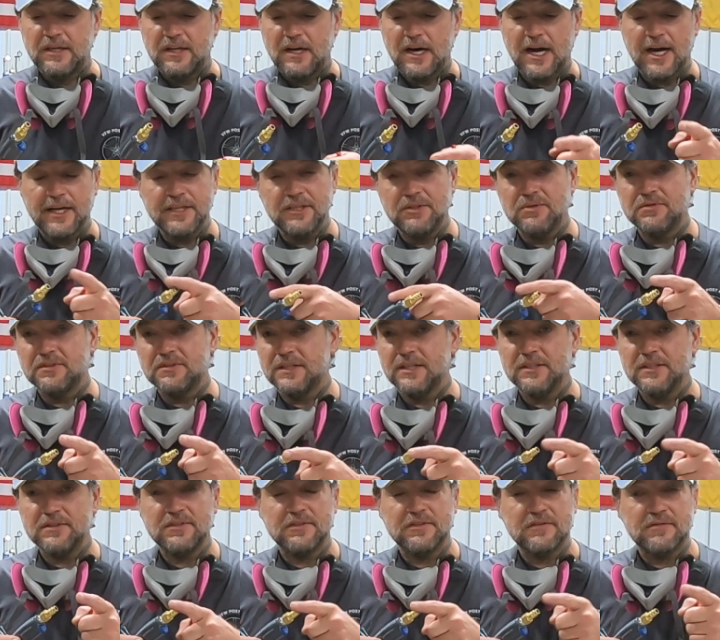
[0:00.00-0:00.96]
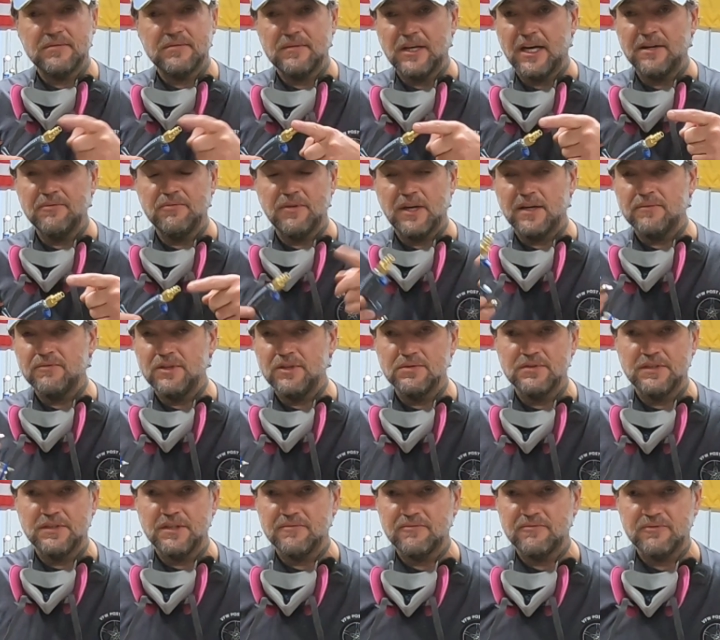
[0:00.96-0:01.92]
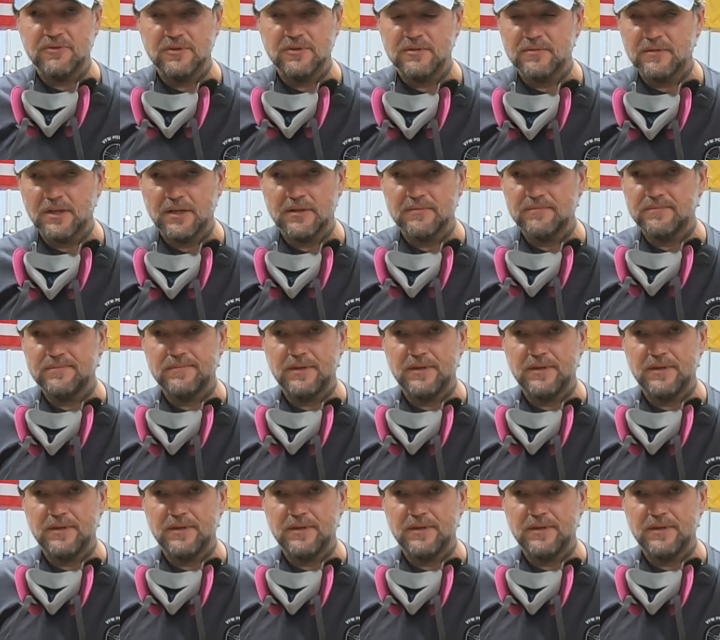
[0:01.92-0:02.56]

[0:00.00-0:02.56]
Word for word: I use this, I've, I've used it for uh,